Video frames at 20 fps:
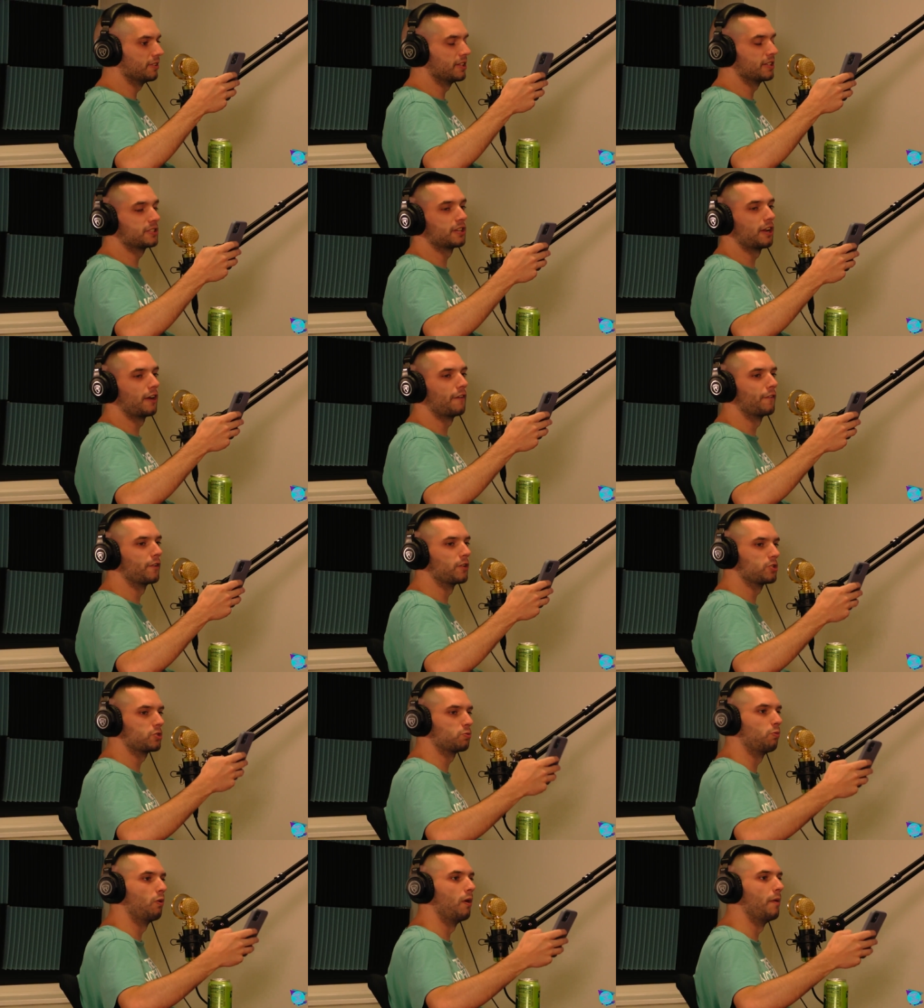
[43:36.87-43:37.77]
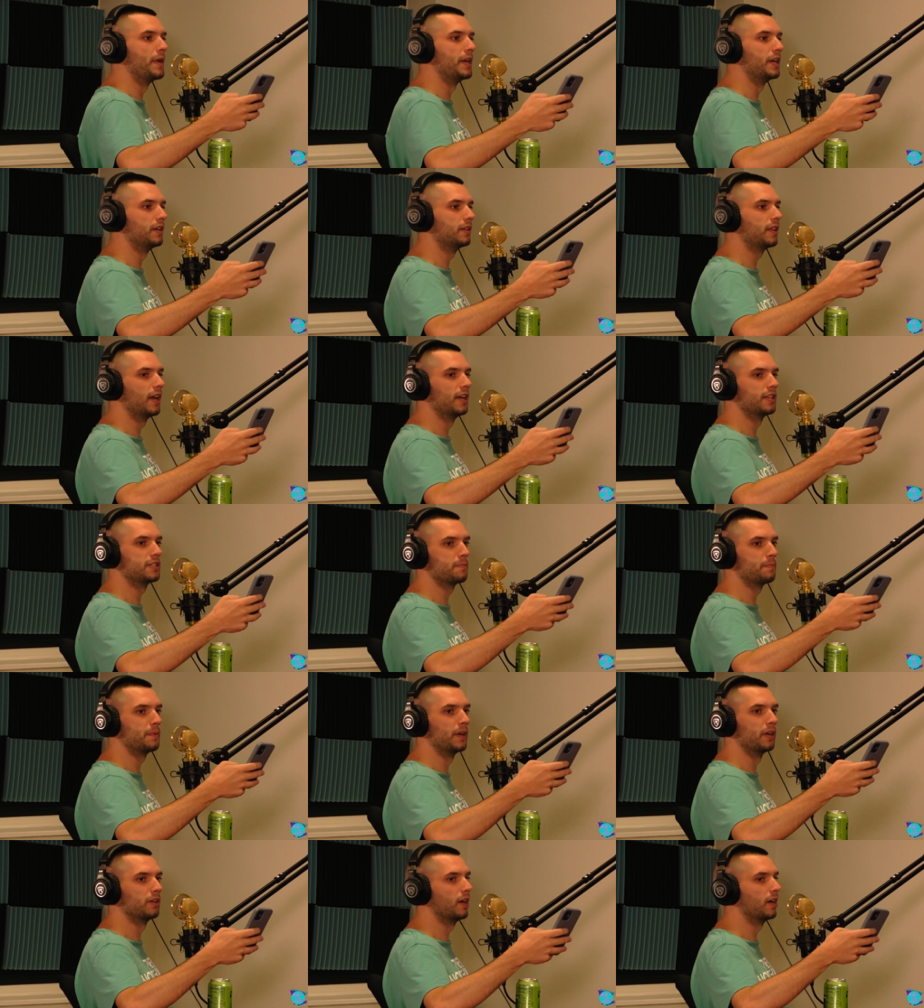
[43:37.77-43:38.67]
This is our first woman oh. that's
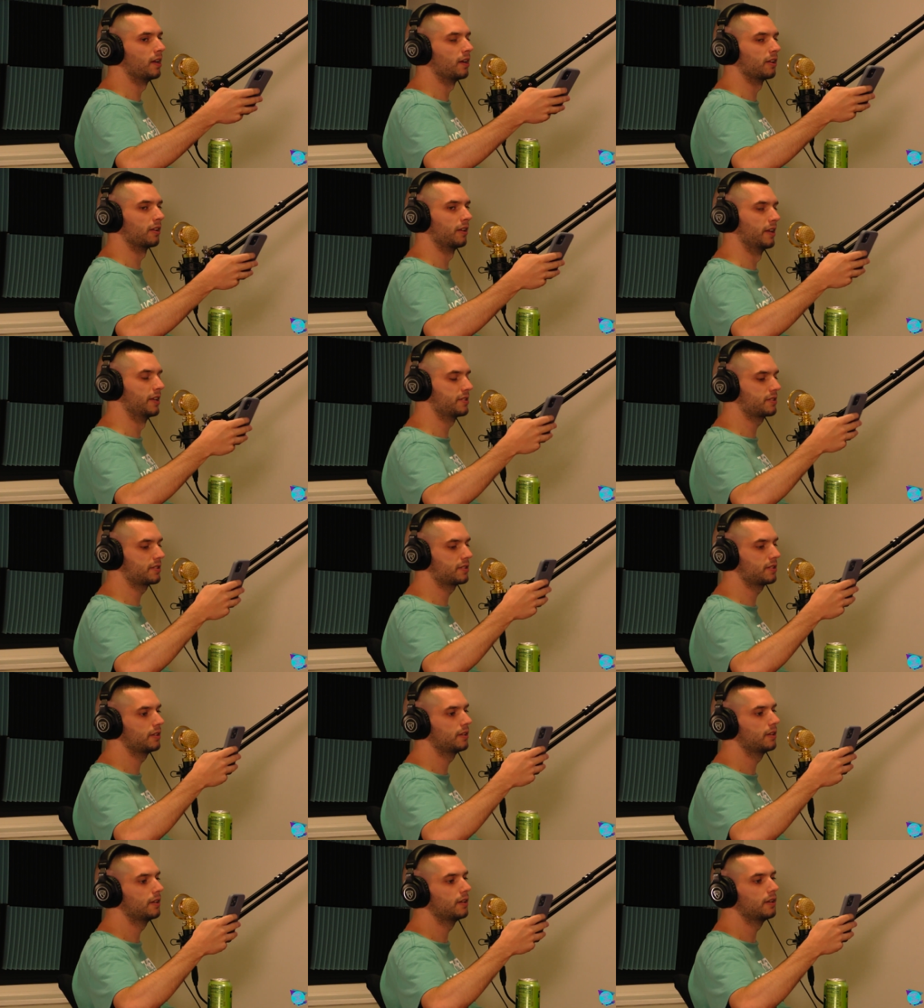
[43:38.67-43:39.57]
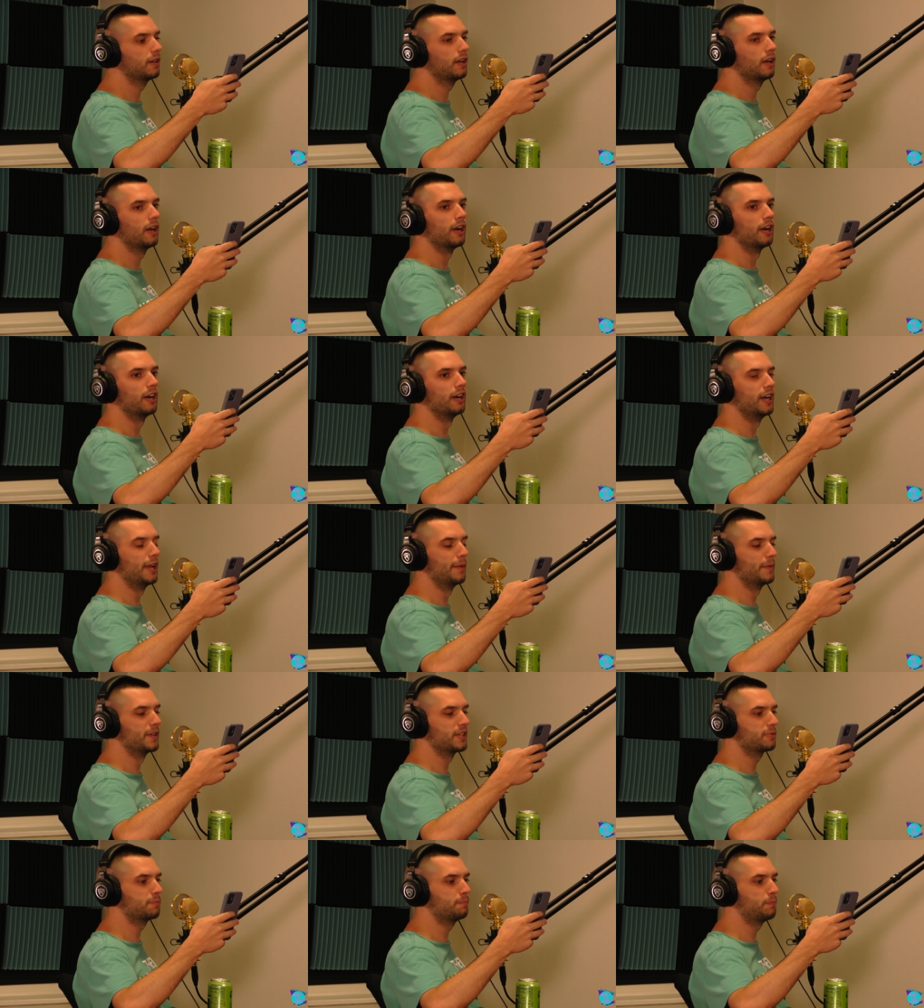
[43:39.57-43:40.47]
appeared on our list. Let's hear it. Her
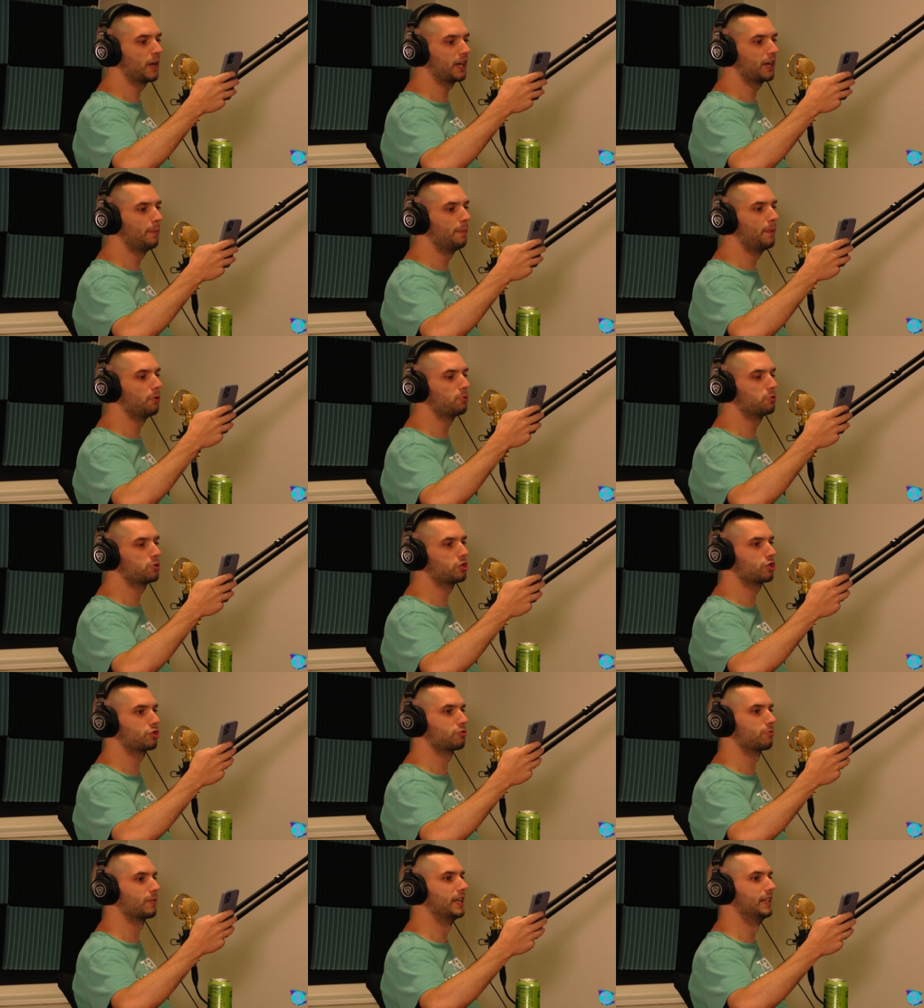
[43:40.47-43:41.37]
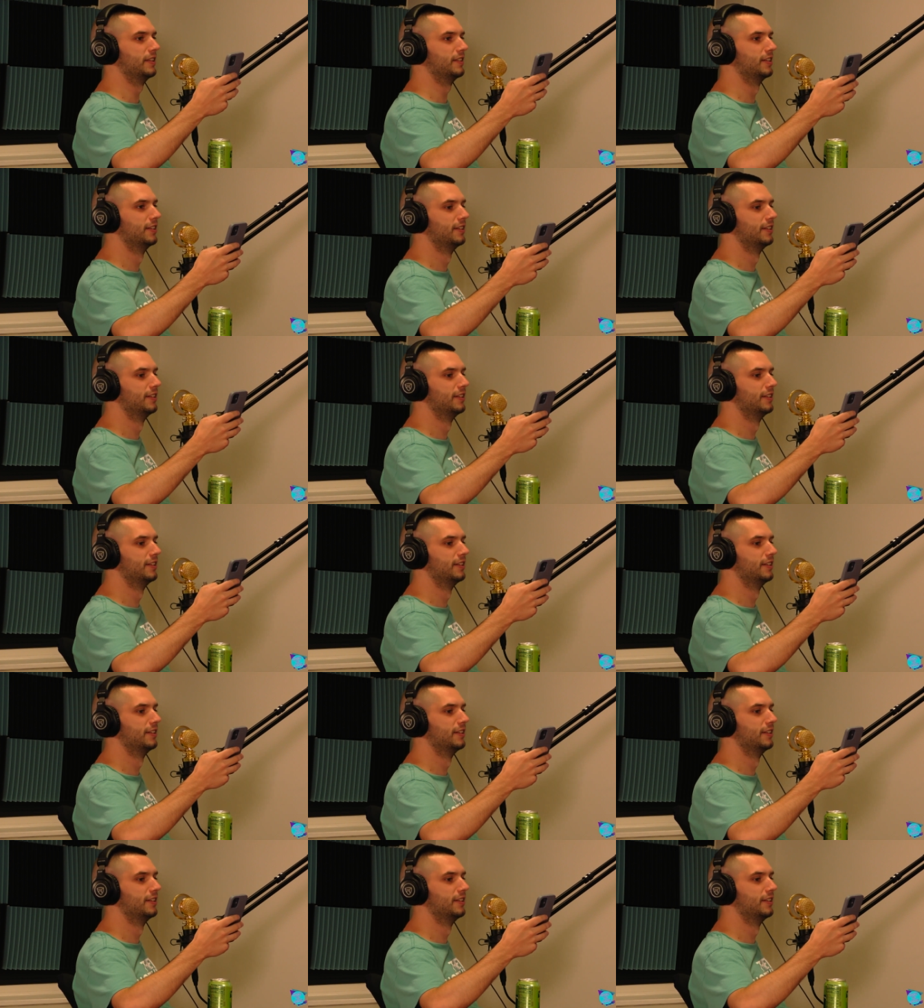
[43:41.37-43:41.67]
name is Picabo Street.